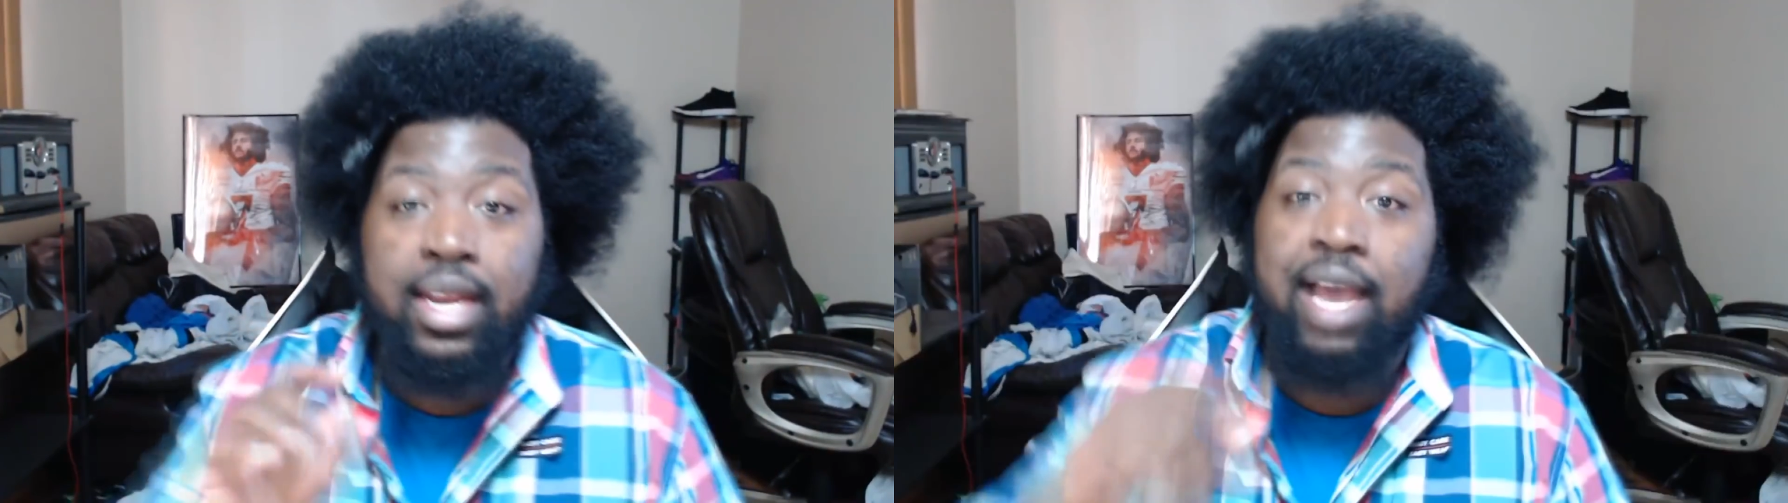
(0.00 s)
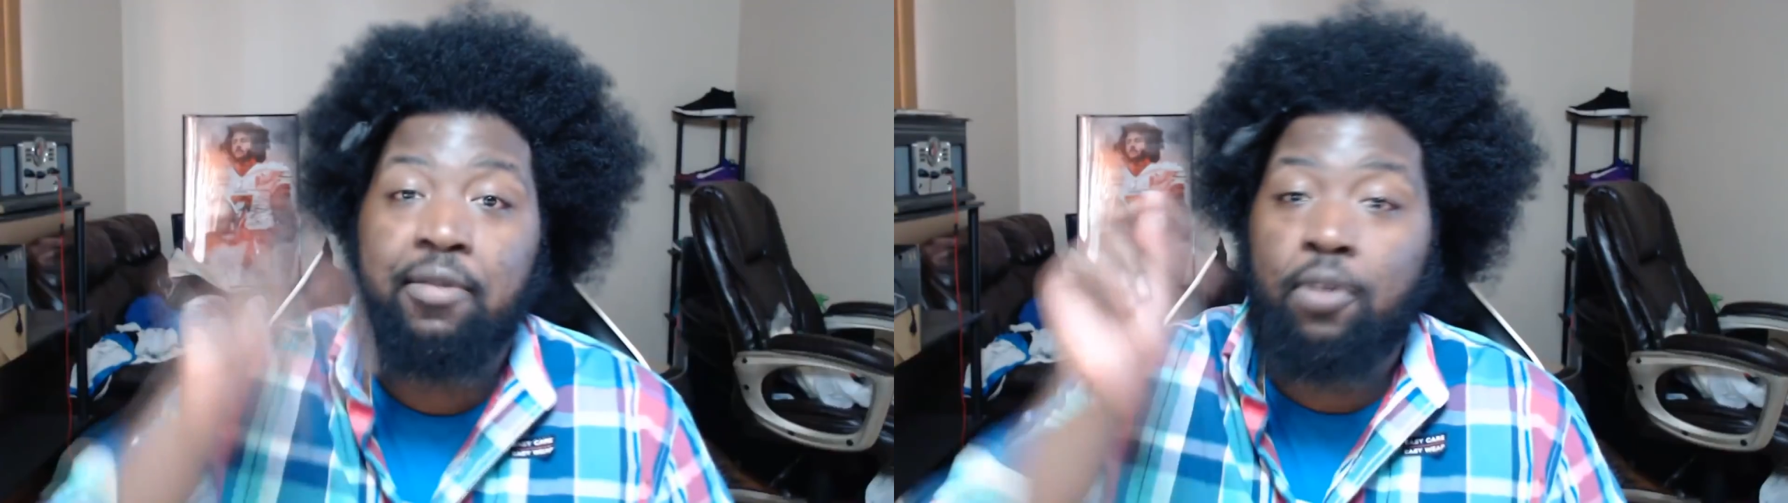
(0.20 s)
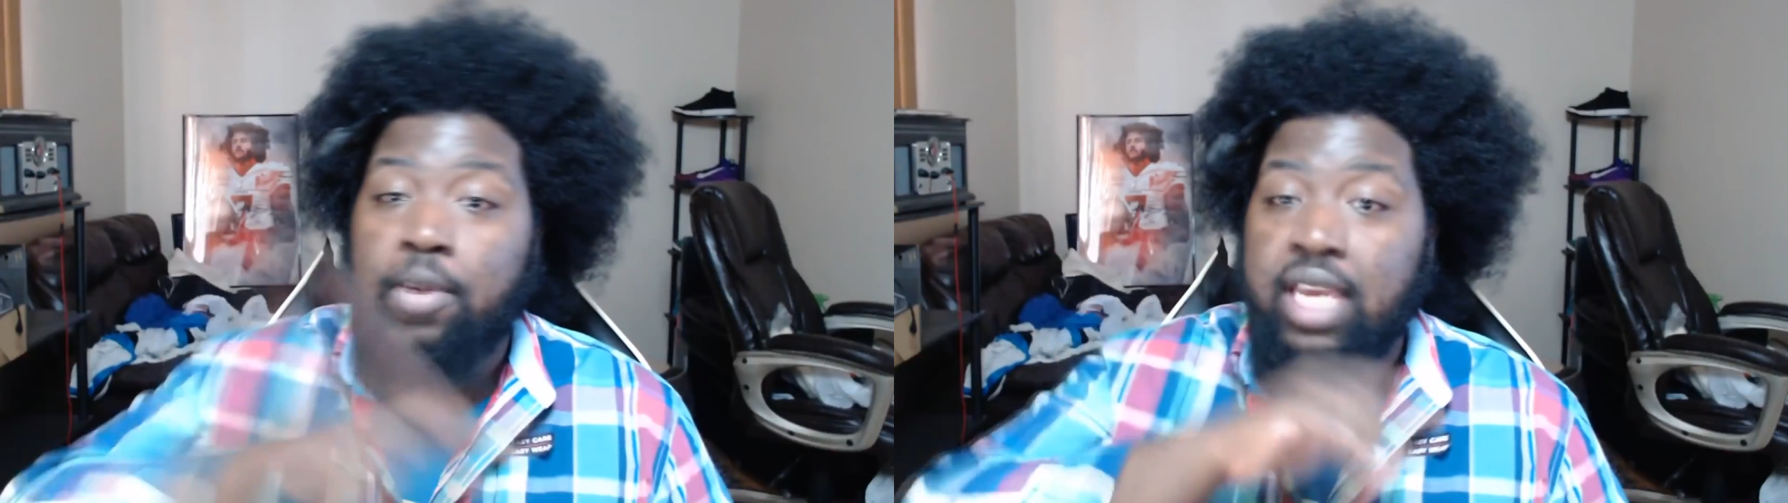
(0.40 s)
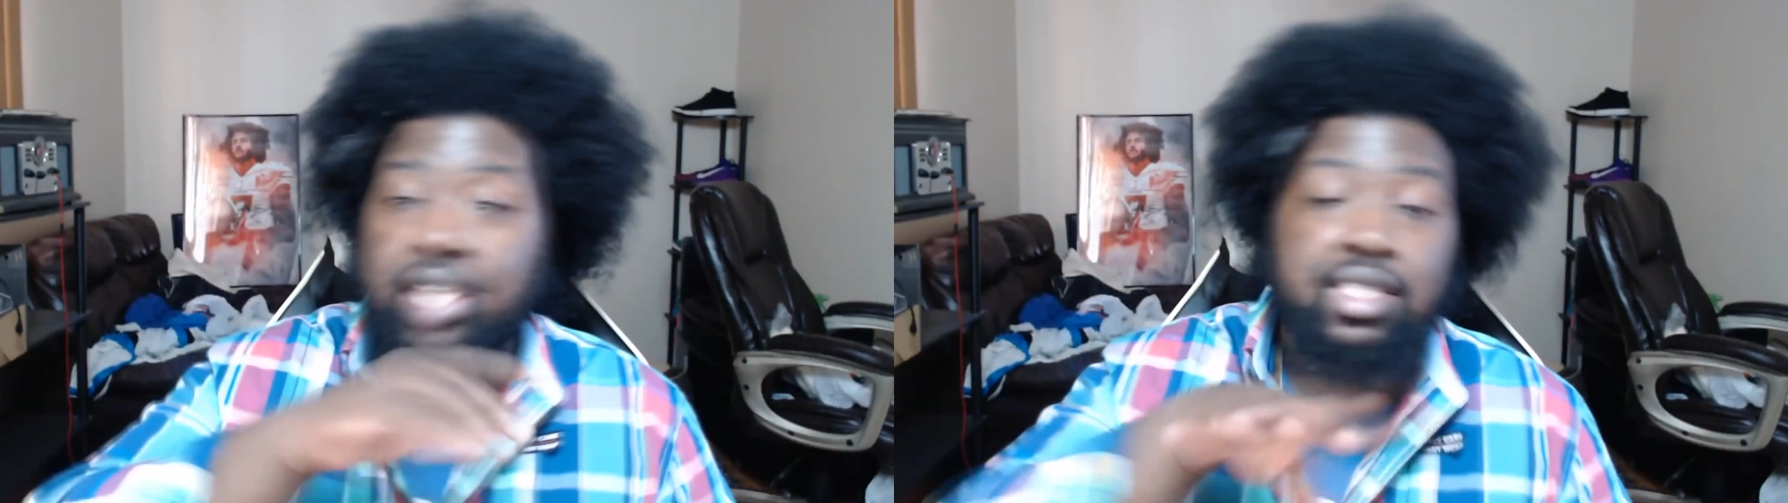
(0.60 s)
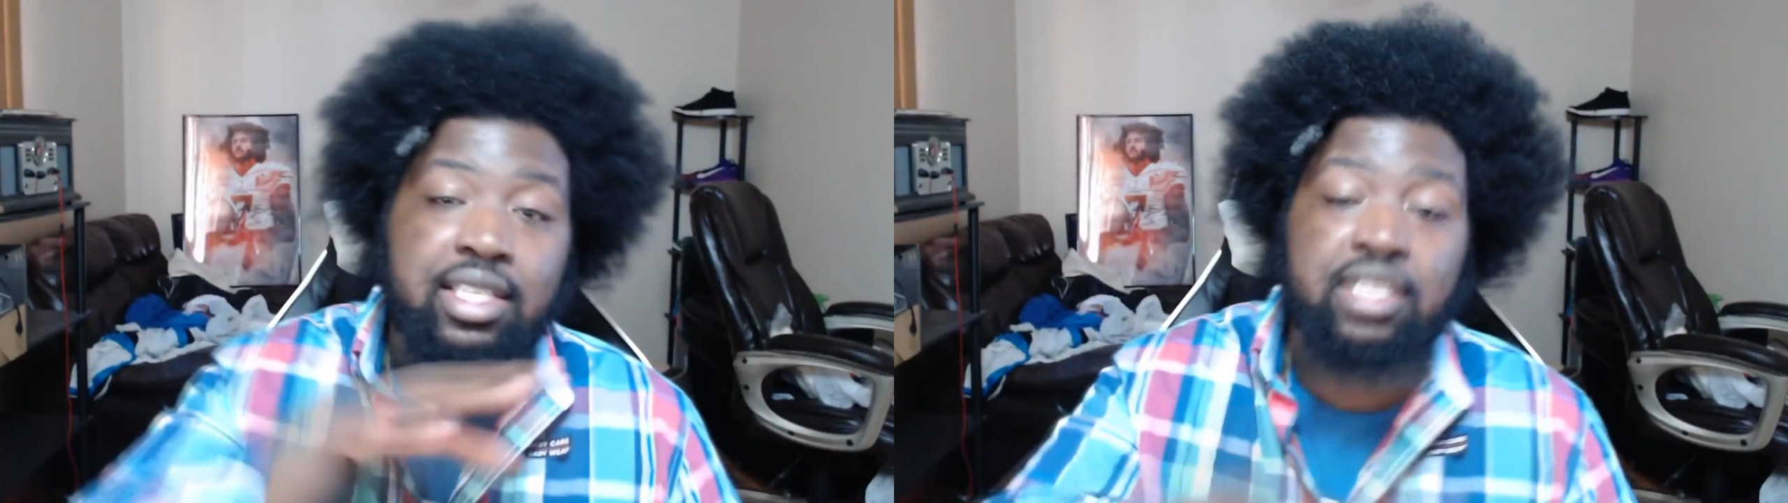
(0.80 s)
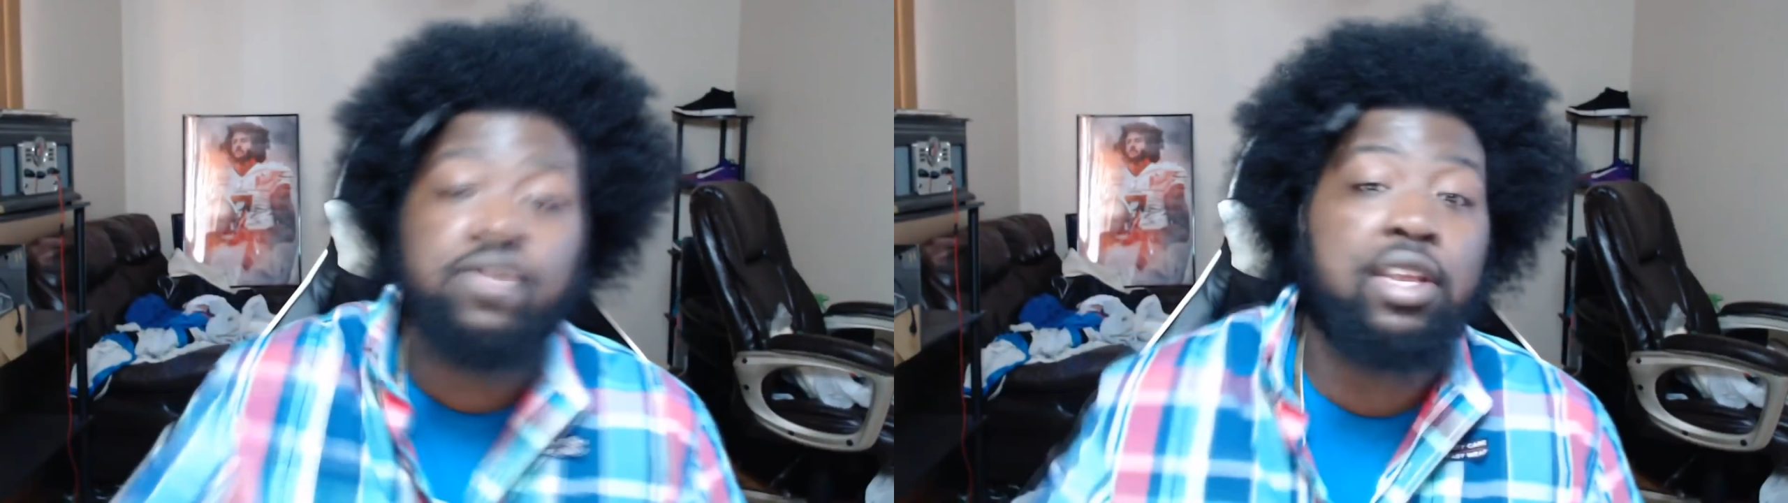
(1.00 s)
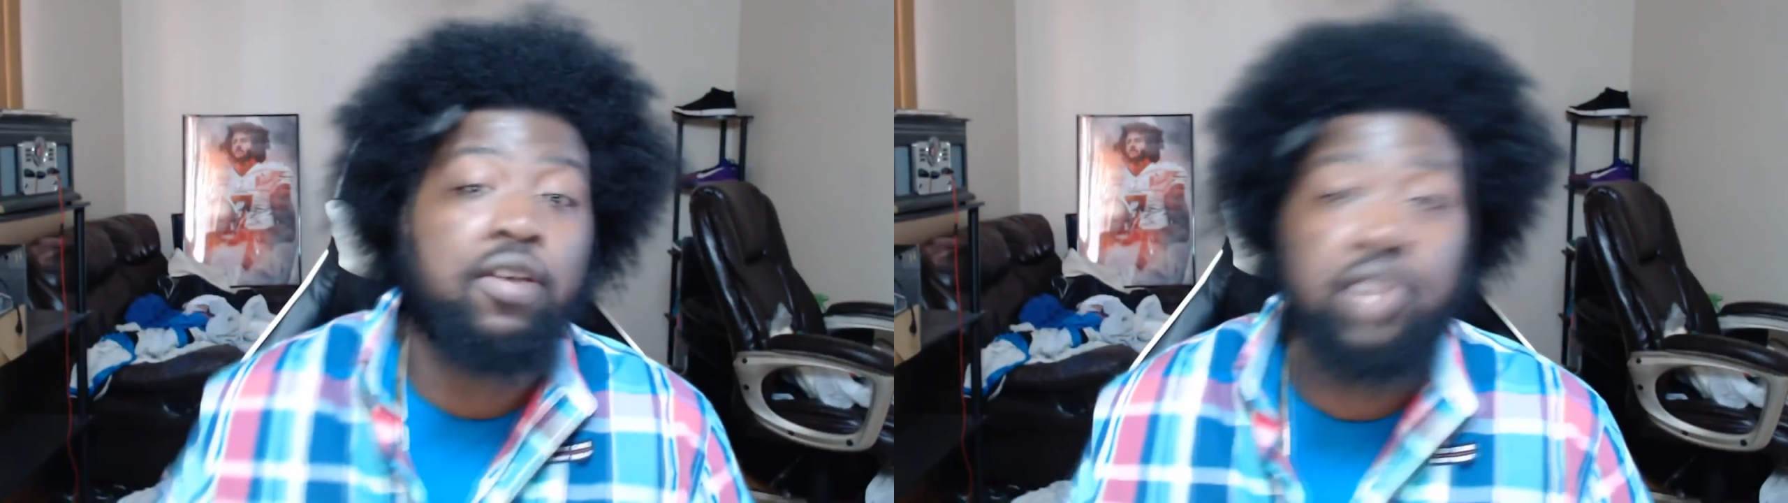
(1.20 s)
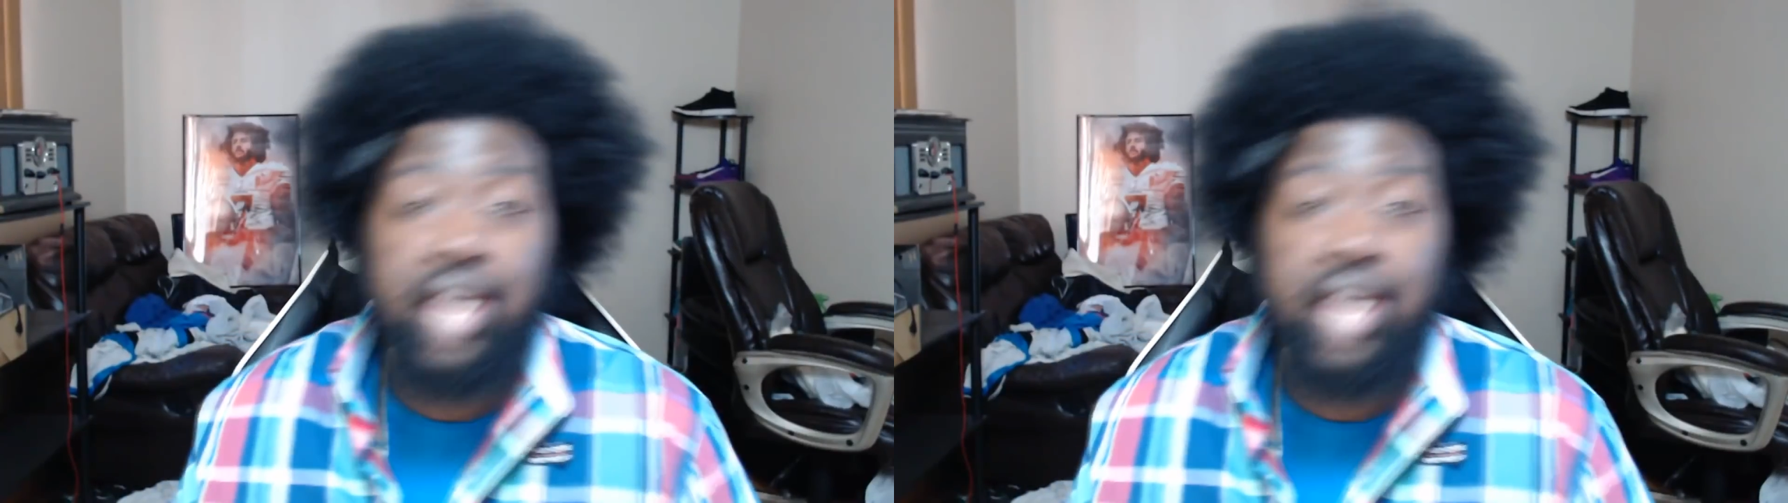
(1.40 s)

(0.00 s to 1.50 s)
Now, before we get into this video,